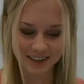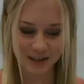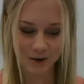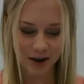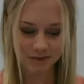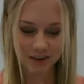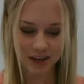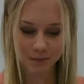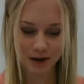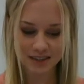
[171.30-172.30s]
So I feel
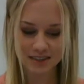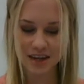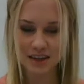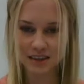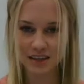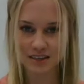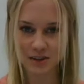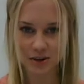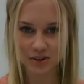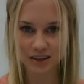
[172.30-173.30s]
like by saying this
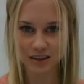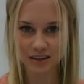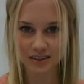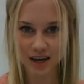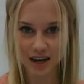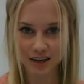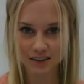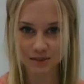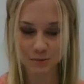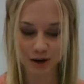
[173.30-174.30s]
on the
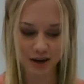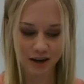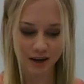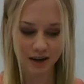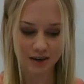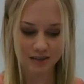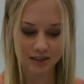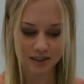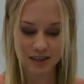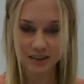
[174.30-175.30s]
text, by
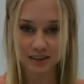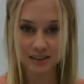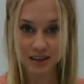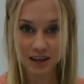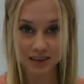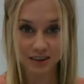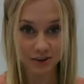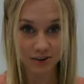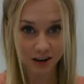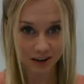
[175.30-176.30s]
distinctly saying
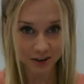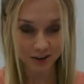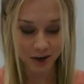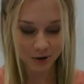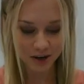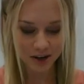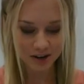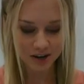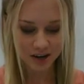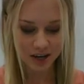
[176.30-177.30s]
they're not allowed to go
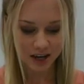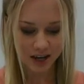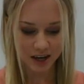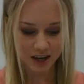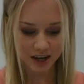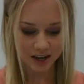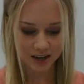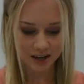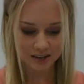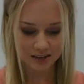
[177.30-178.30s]
here,
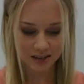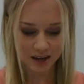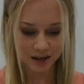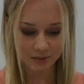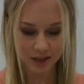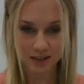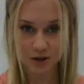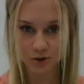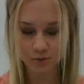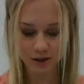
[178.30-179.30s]
and um, that's the
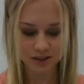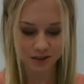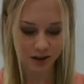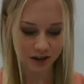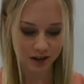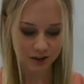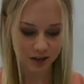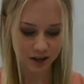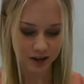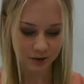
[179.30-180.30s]
only place they're not allowed to
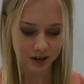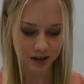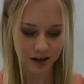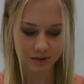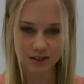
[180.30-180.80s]
go, and it kind of